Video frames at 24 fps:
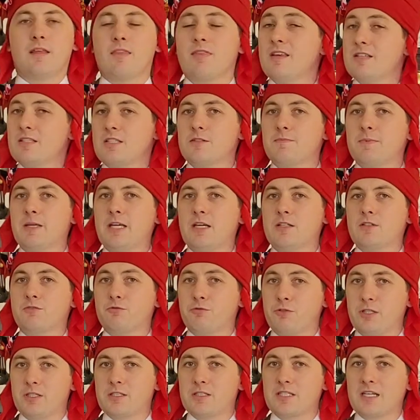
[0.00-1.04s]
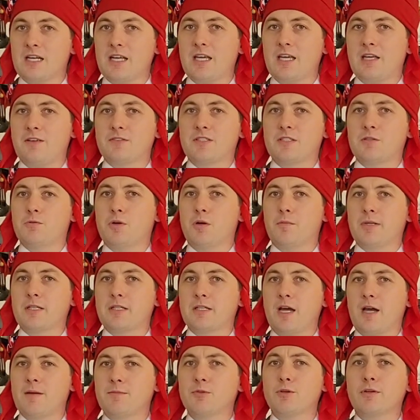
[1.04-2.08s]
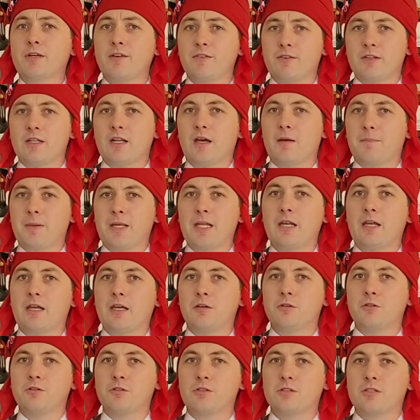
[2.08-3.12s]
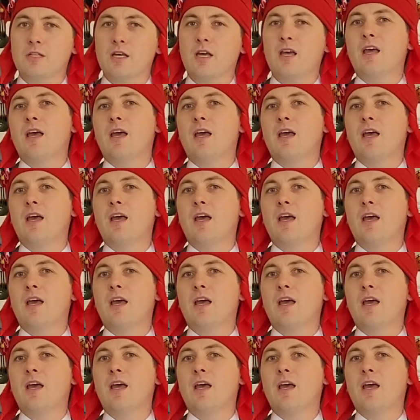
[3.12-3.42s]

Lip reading: This is because freed slaves in Roman times were given a pileus